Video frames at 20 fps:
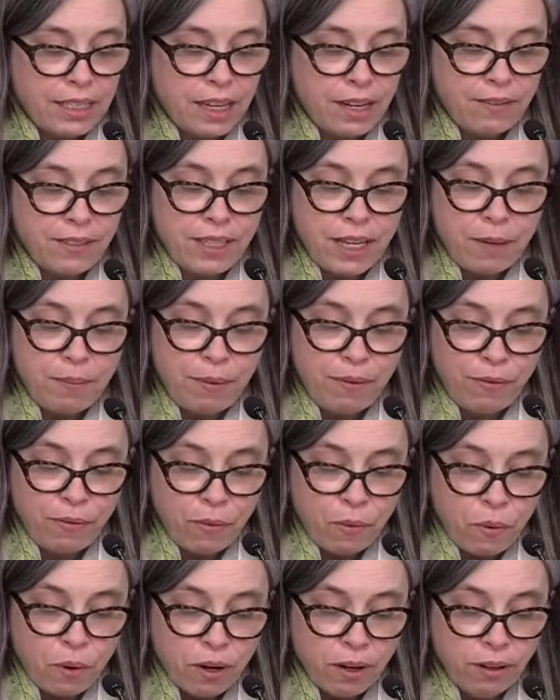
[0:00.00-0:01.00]
As I've said
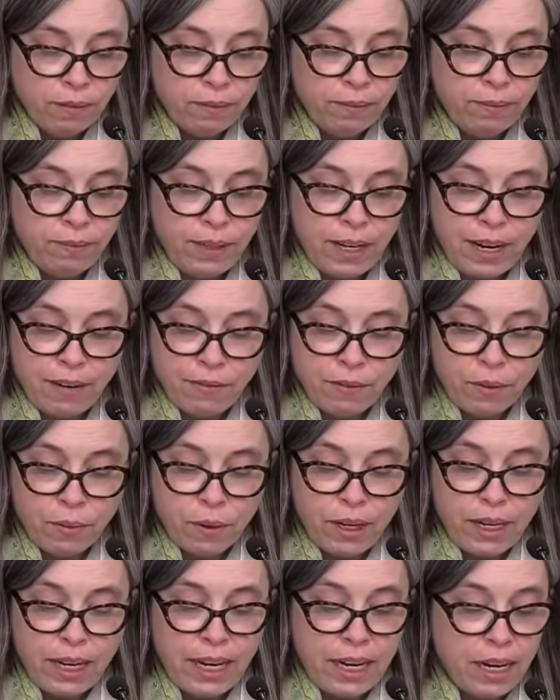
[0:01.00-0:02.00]
before,
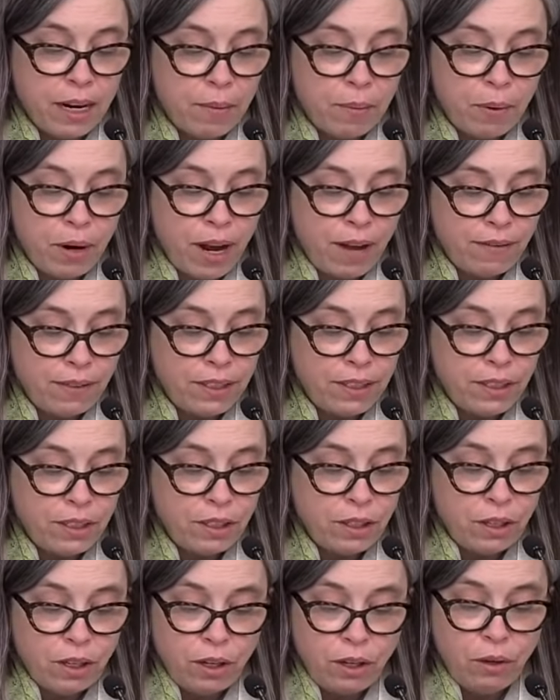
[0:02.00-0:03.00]
everyone in our
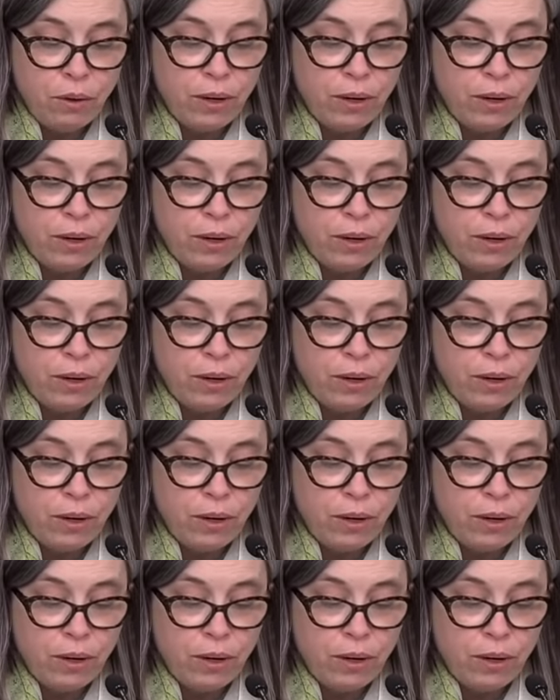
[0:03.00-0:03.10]
province